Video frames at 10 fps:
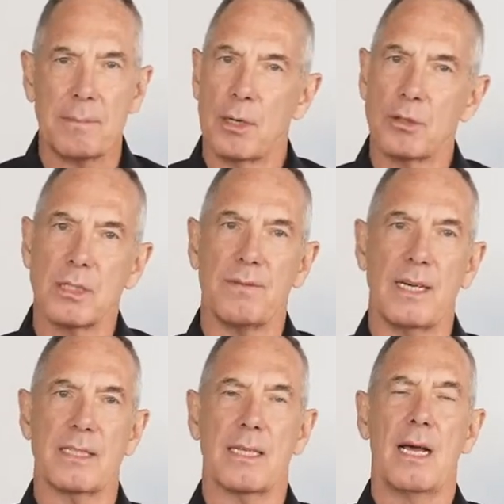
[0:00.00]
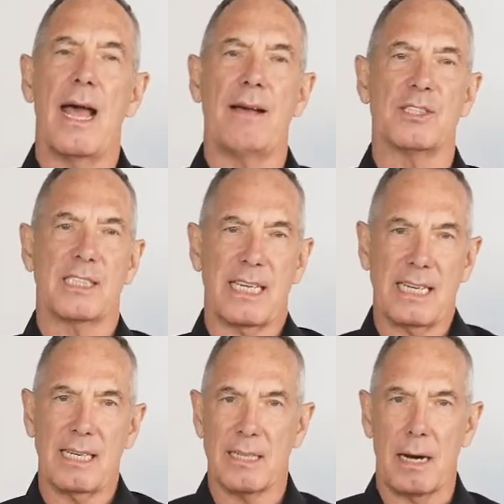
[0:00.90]
most of us have
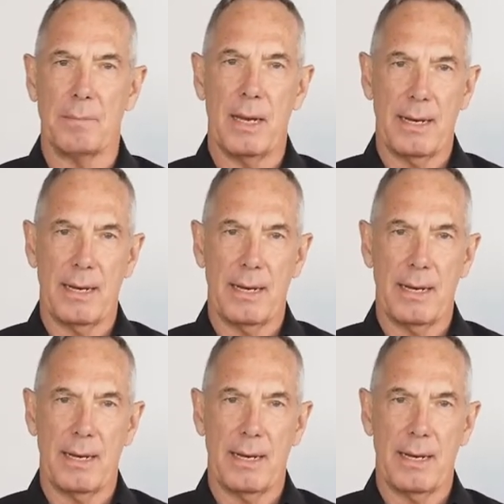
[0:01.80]
seen as our